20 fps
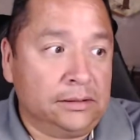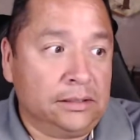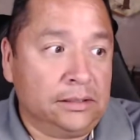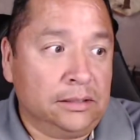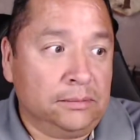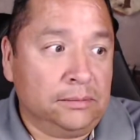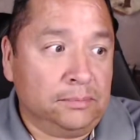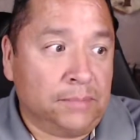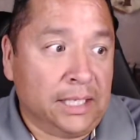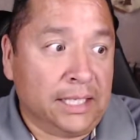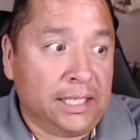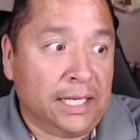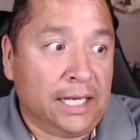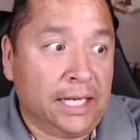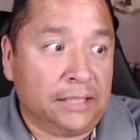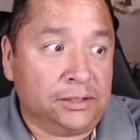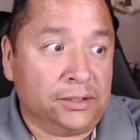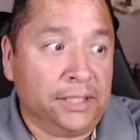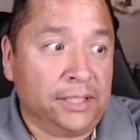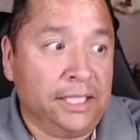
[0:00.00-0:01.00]
by
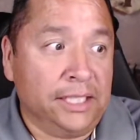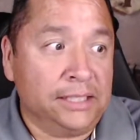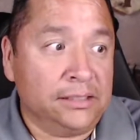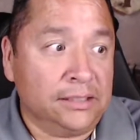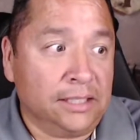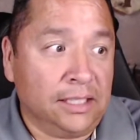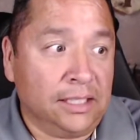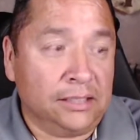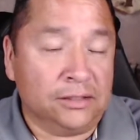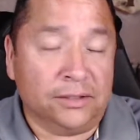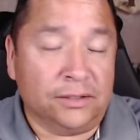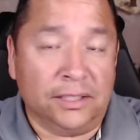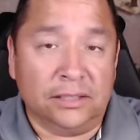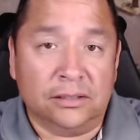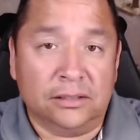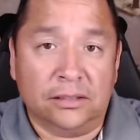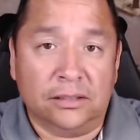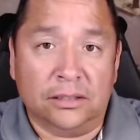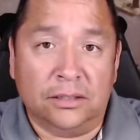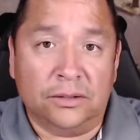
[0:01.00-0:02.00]
God's grace and God's
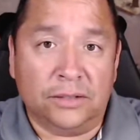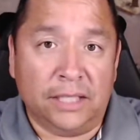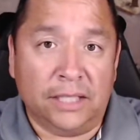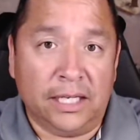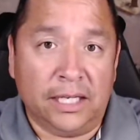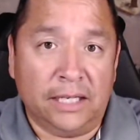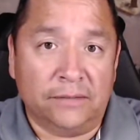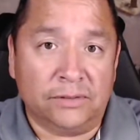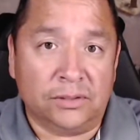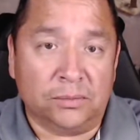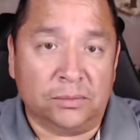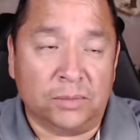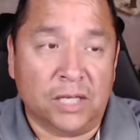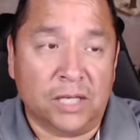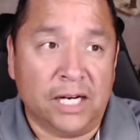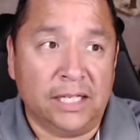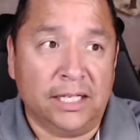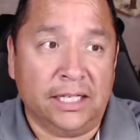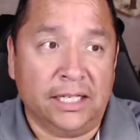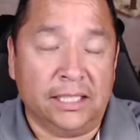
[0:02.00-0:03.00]
grace alone, I have
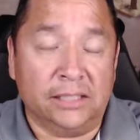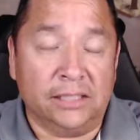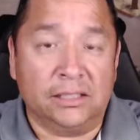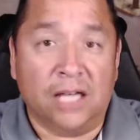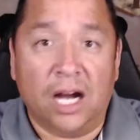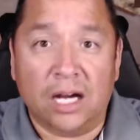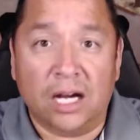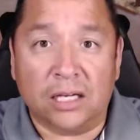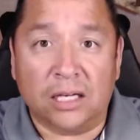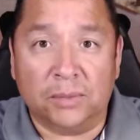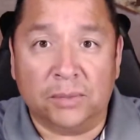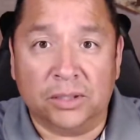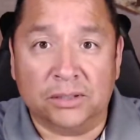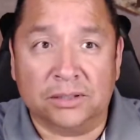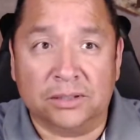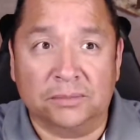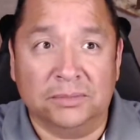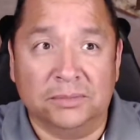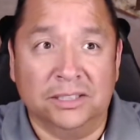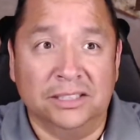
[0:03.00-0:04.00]
sobriety. I can talk about
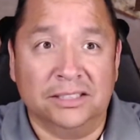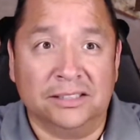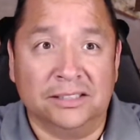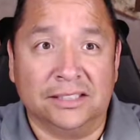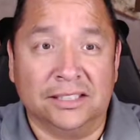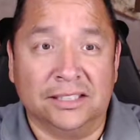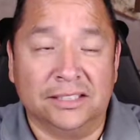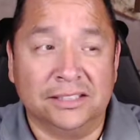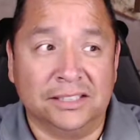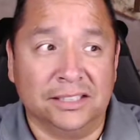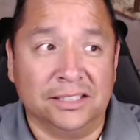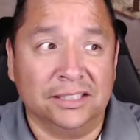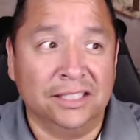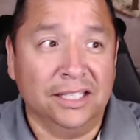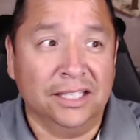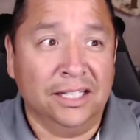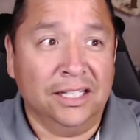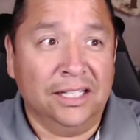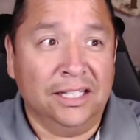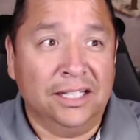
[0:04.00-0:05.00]
some of these things. And
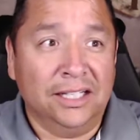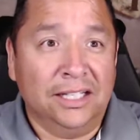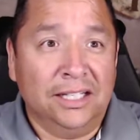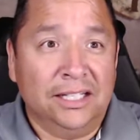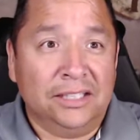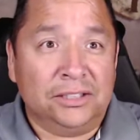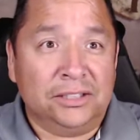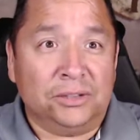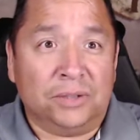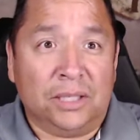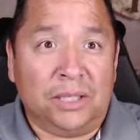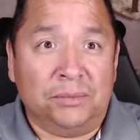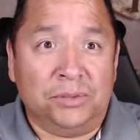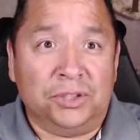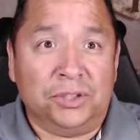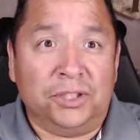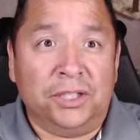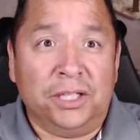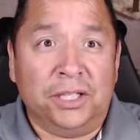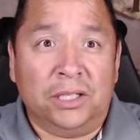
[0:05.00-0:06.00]
so when I'm
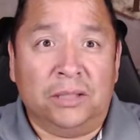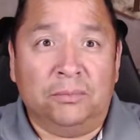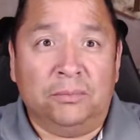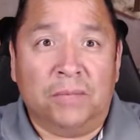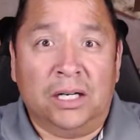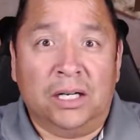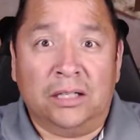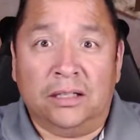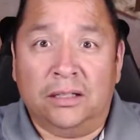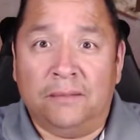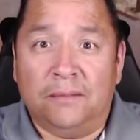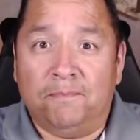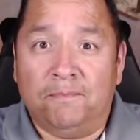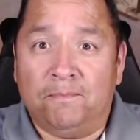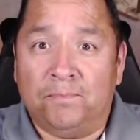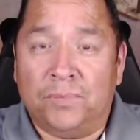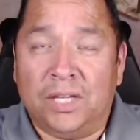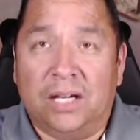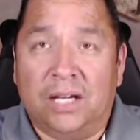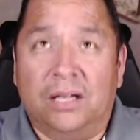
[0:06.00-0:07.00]
journeying among
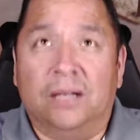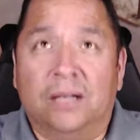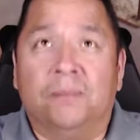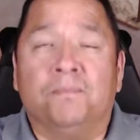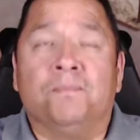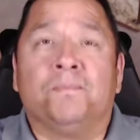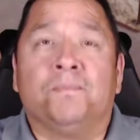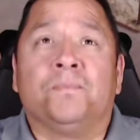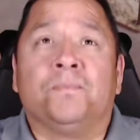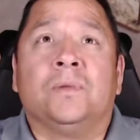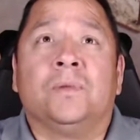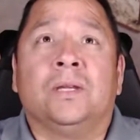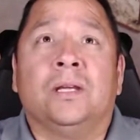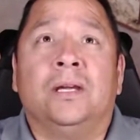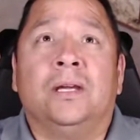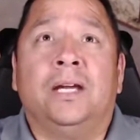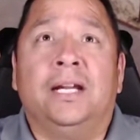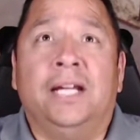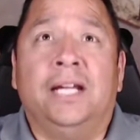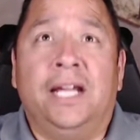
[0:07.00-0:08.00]
um,
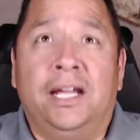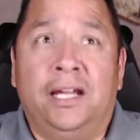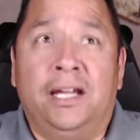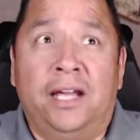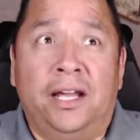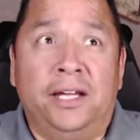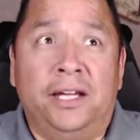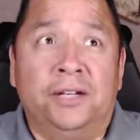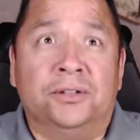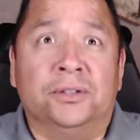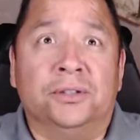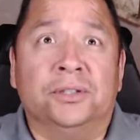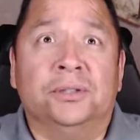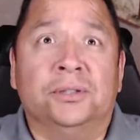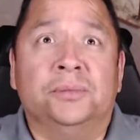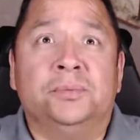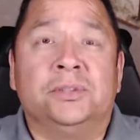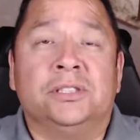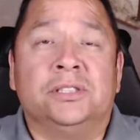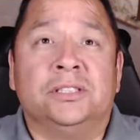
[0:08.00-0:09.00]
at AA
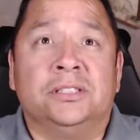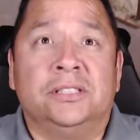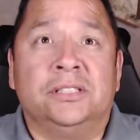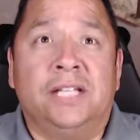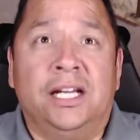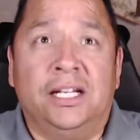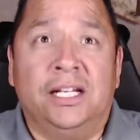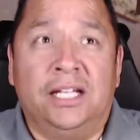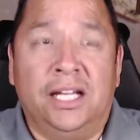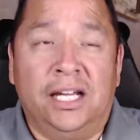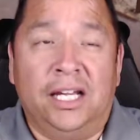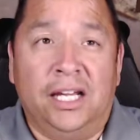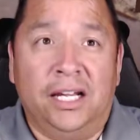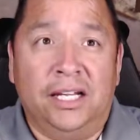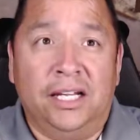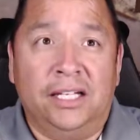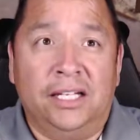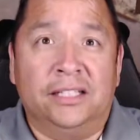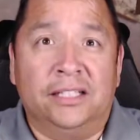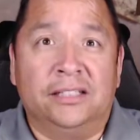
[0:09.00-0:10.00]
groups and
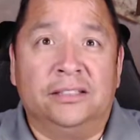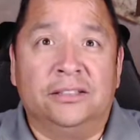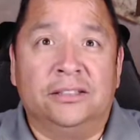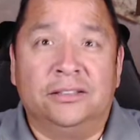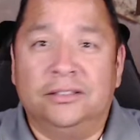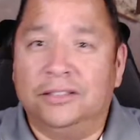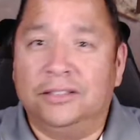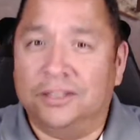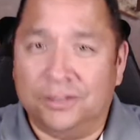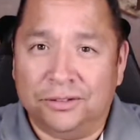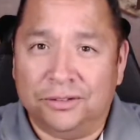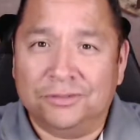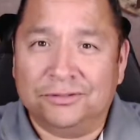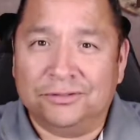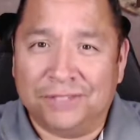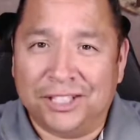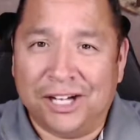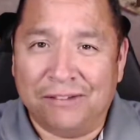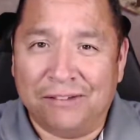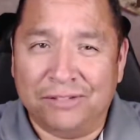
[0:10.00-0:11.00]
NA and
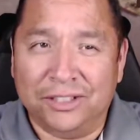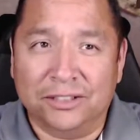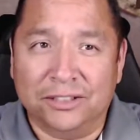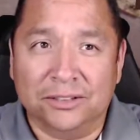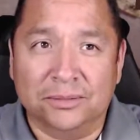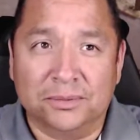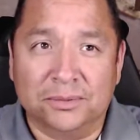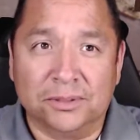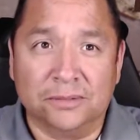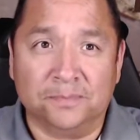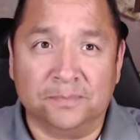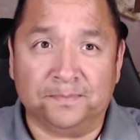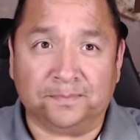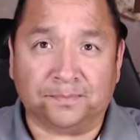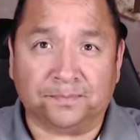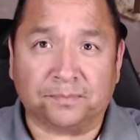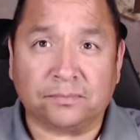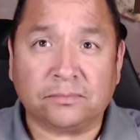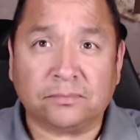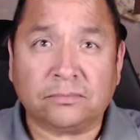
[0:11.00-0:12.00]
recovery groups,
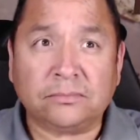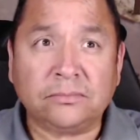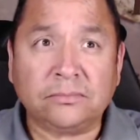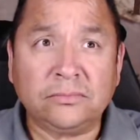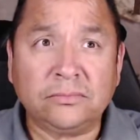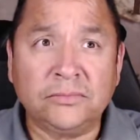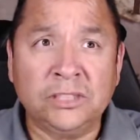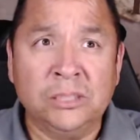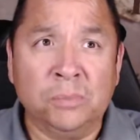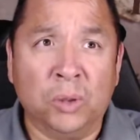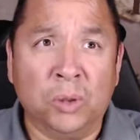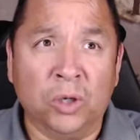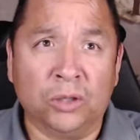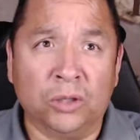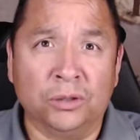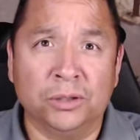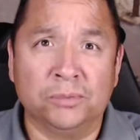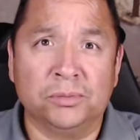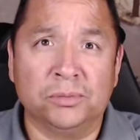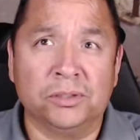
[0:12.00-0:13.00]
support
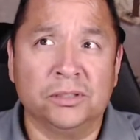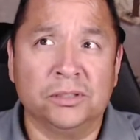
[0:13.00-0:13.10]
groups,